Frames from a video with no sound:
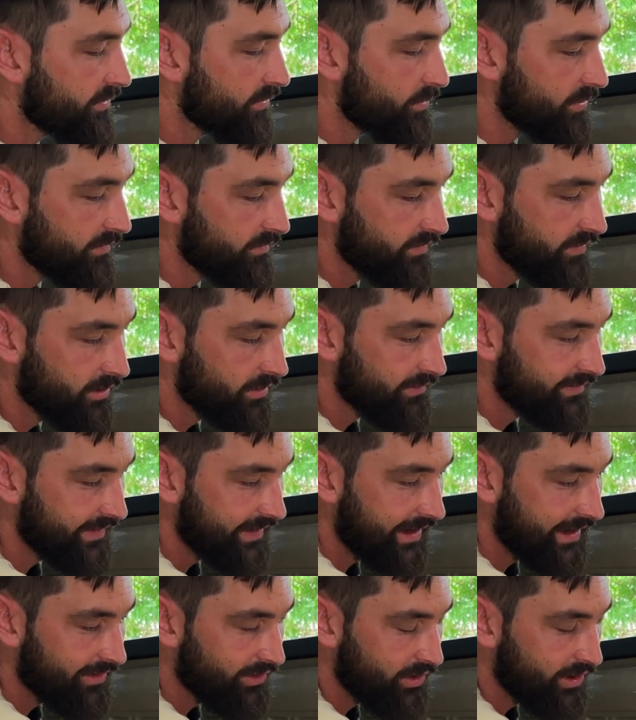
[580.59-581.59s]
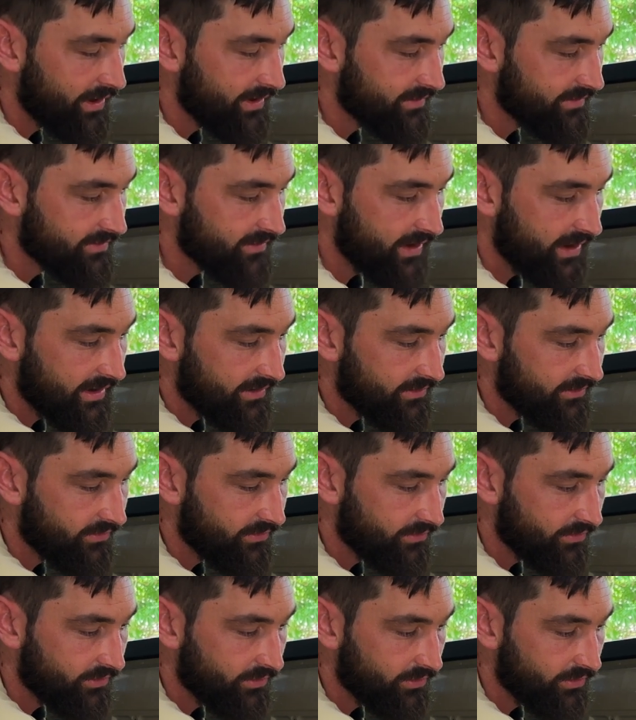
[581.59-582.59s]
We've fit off the air lines down
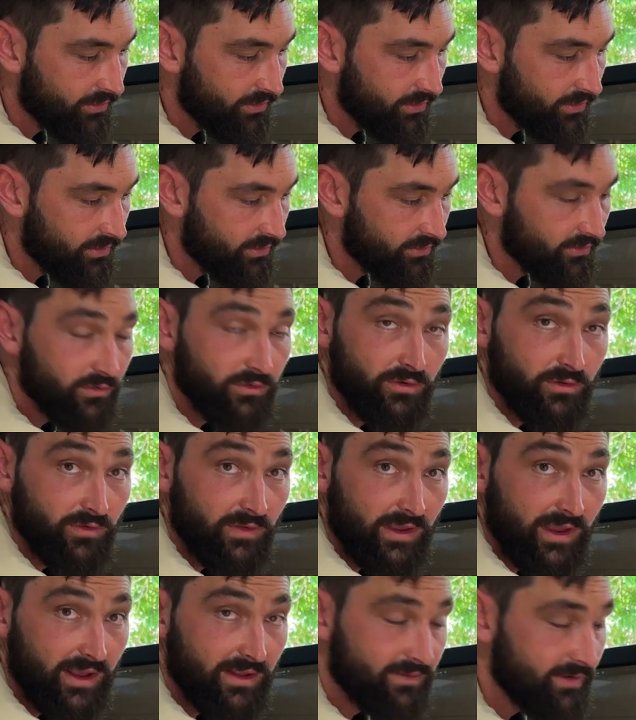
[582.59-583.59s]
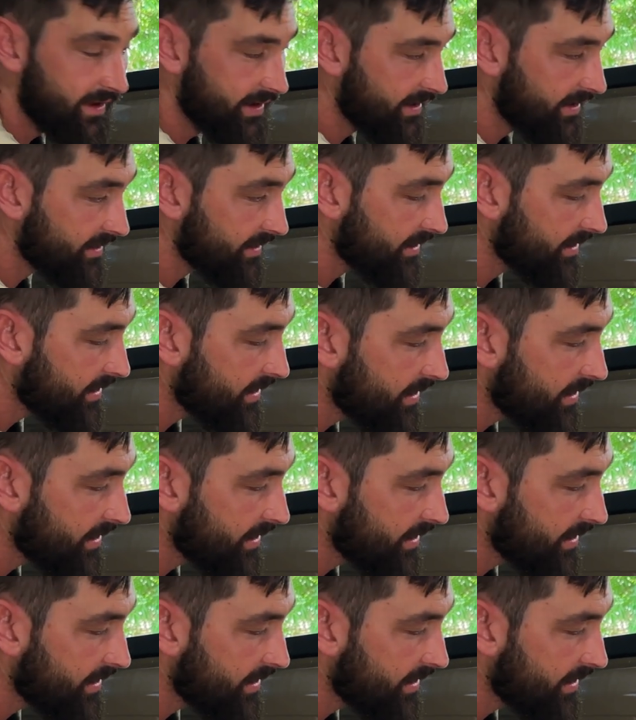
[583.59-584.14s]
through onto the air tank.